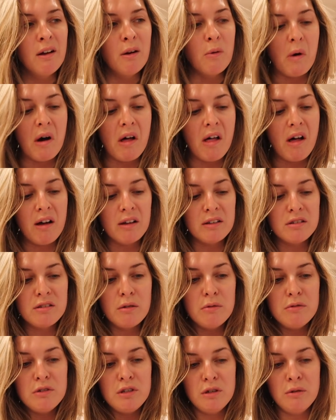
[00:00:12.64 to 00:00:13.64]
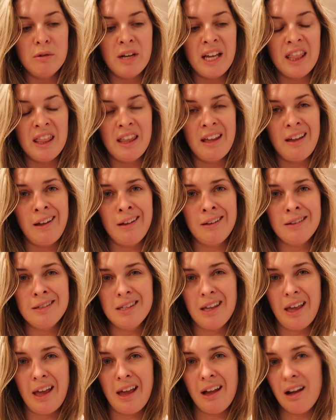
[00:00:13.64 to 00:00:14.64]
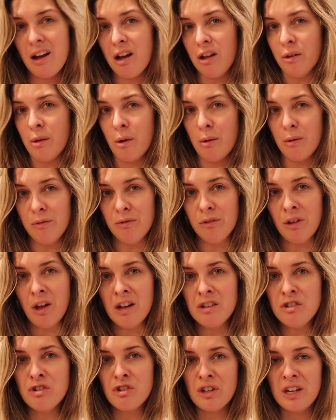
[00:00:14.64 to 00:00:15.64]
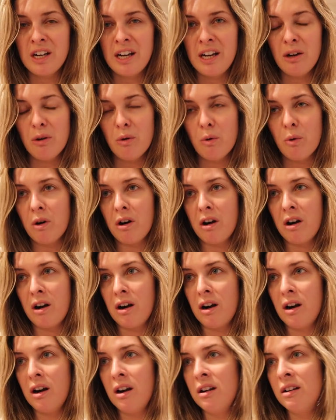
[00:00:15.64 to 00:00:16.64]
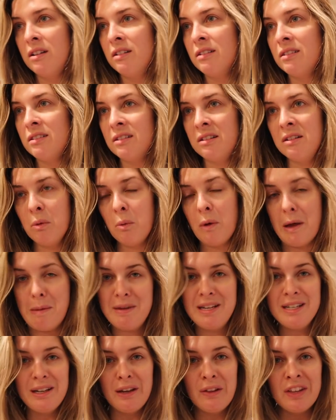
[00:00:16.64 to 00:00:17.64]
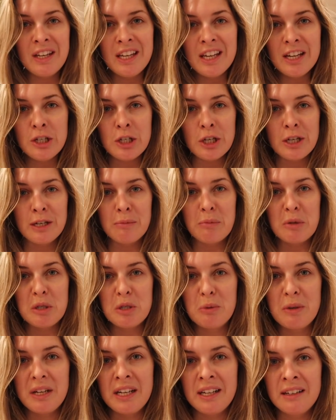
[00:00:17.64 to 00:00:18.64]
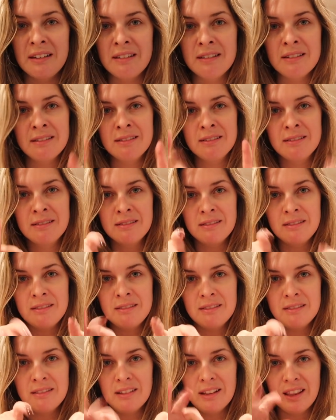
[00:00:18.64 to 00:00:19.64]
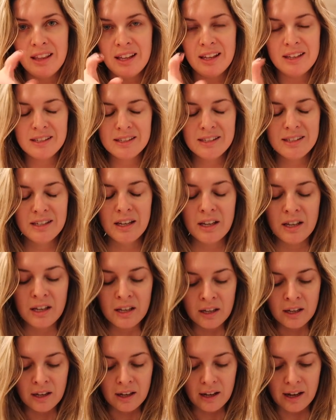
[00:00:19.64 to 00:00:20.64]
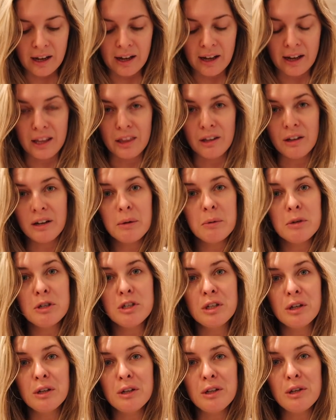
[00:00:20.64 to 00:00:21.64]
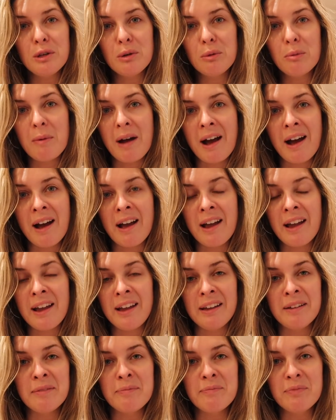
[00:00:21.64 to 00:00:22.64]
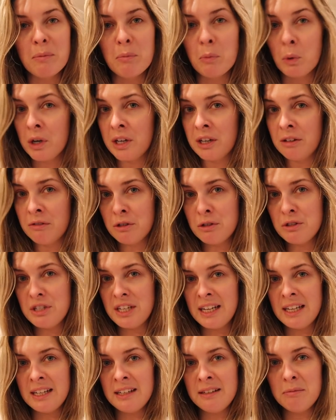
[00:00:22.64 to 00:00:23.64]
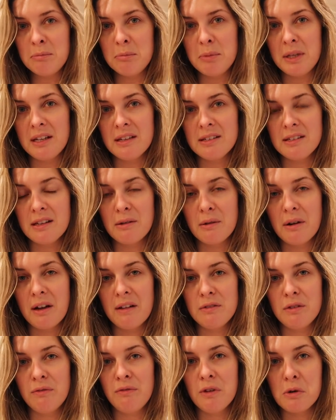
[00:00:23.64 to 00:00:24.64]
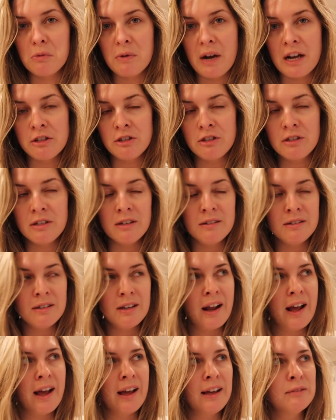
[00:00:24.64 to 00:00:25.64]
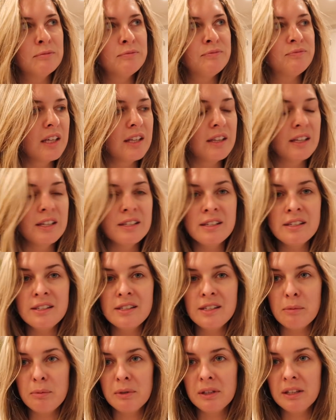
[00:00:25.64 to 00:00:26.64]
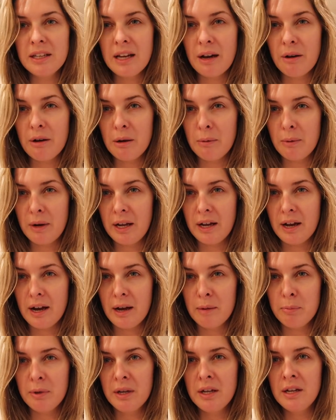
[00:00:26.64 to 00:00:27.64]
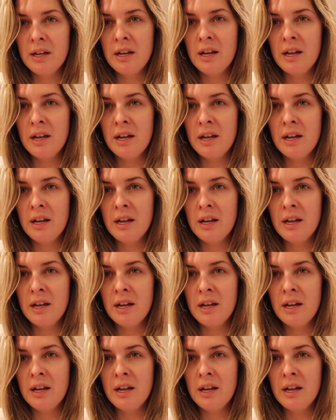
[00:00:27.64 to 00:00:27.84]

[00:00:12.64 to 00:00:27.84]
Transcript: while also doing things like a load of laundry or wiping down the kitchen in between this. I thought I would show you my morning routine because I don't have to feel rushed today. This is typically how I wake up.